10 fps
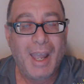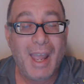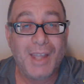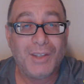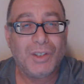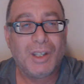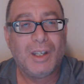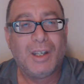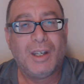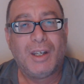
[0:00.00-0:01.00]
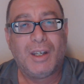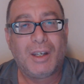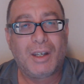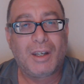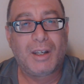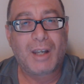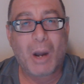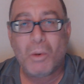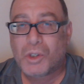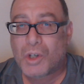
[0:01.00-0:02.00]
And I
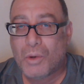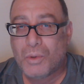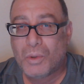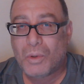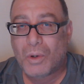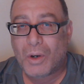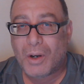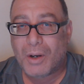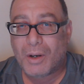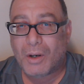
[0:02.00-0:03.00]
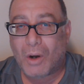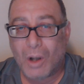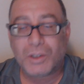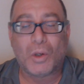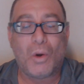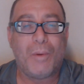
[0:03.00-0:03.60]
will show you also